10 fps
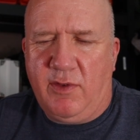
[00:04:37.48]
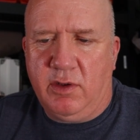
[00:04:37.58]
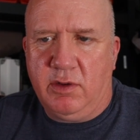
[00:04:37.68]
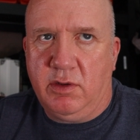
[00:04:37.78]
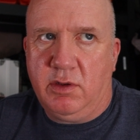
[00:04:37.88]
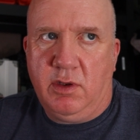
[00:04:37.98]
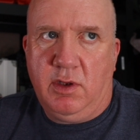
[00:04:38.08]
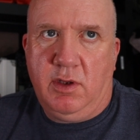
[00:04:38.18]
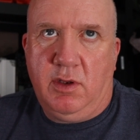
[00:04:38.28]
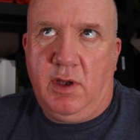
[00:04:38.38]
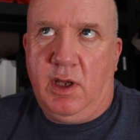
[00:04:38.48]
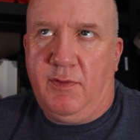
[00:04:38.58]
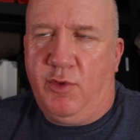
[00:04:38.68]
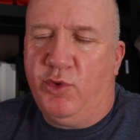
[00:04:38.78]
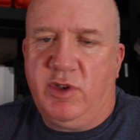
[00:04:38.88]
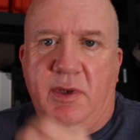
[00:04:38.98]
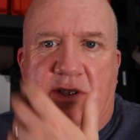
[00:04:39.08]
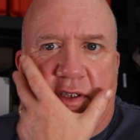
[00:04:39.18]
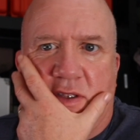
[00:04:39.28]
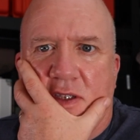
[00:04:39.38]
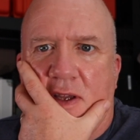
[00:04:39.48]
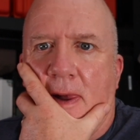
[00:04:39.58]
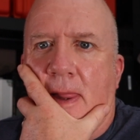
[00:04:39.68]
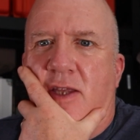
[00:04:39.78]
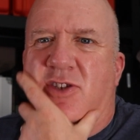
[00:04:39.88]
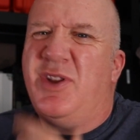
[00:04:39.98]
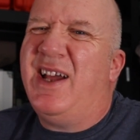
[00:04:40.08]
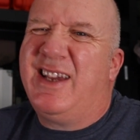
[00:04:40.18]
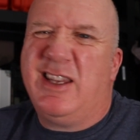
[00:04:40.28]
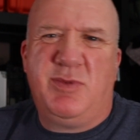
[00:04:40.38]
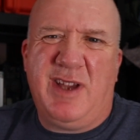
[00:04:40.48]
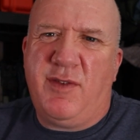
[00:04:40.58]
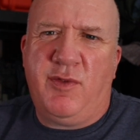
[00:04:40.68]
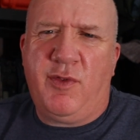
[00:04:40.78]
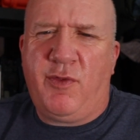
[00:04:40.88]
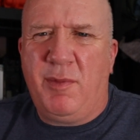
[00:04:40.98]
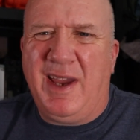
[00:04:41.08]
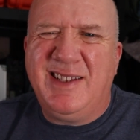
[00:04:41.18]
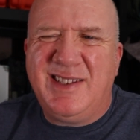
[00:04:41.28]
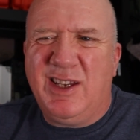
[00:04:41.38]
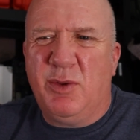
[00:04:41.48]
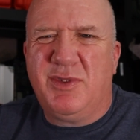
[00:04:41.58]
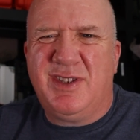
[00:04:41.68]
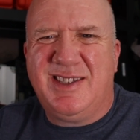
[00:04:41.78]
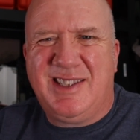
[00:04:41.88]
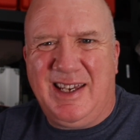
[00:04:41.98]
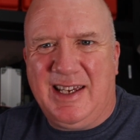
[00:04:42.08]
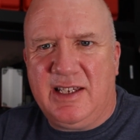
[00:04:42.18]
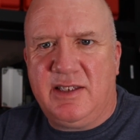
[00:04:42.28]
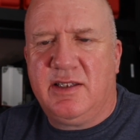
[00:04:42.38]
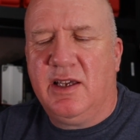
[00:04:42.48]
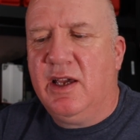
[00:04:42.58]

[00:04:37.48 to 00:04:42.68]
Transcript: on 40 meters, so that gets me from 80 up to 6.